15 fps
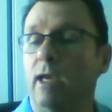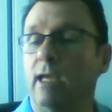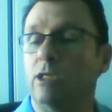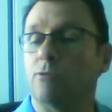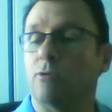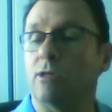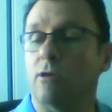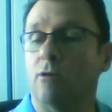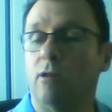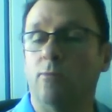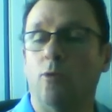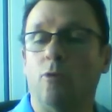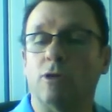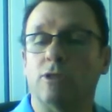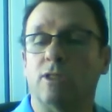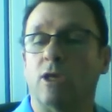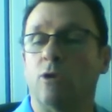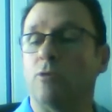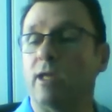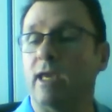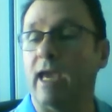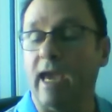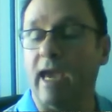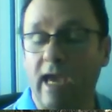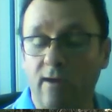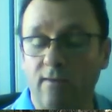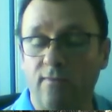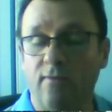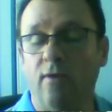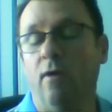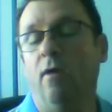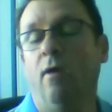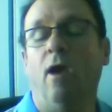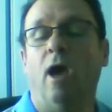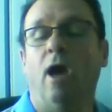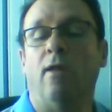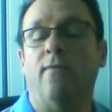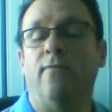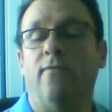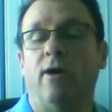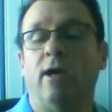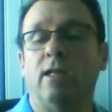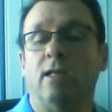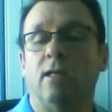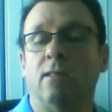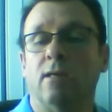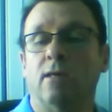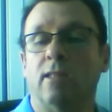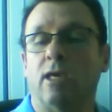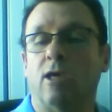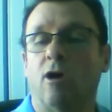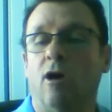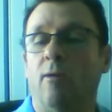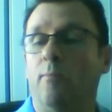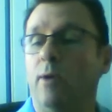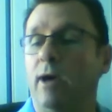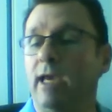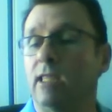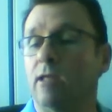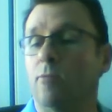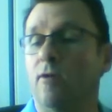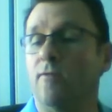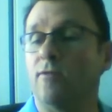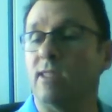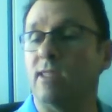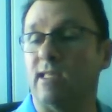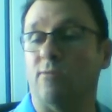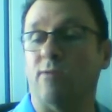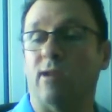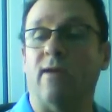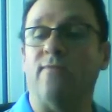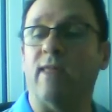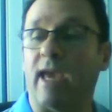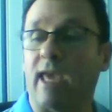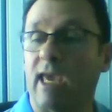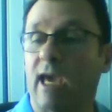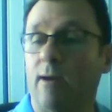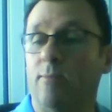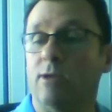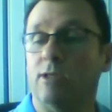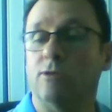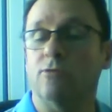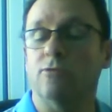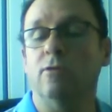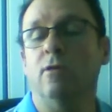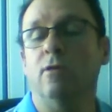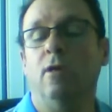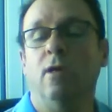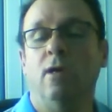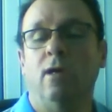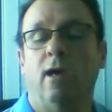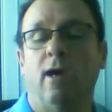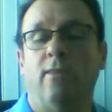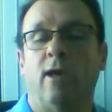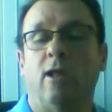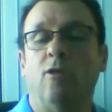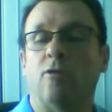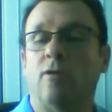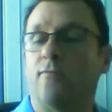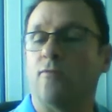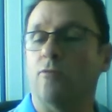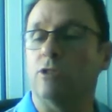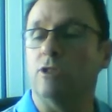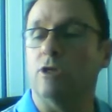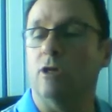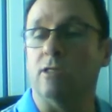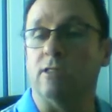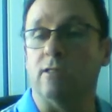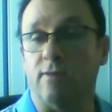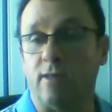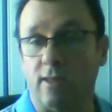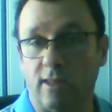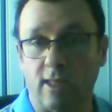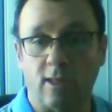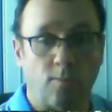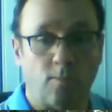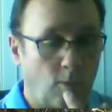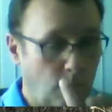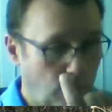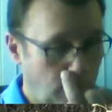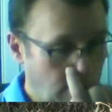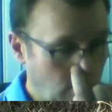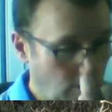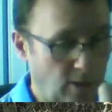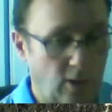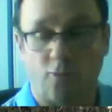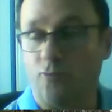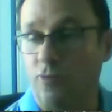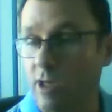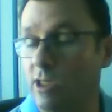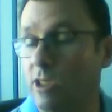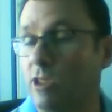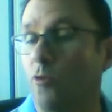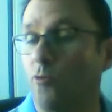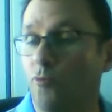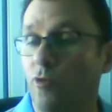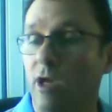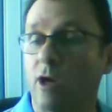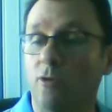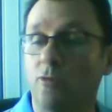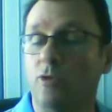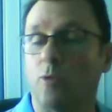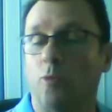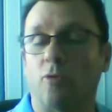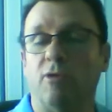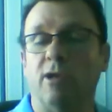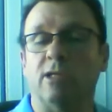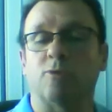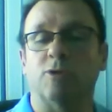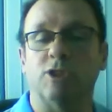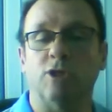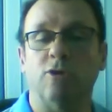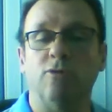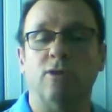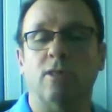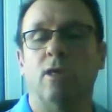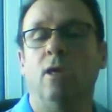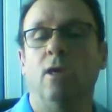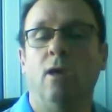interest only mortgages that they already have and are finding that they can't pay them off because they don't have that capital, and they're looking for alternatives. This is one of the reasons that RIOs were introduced,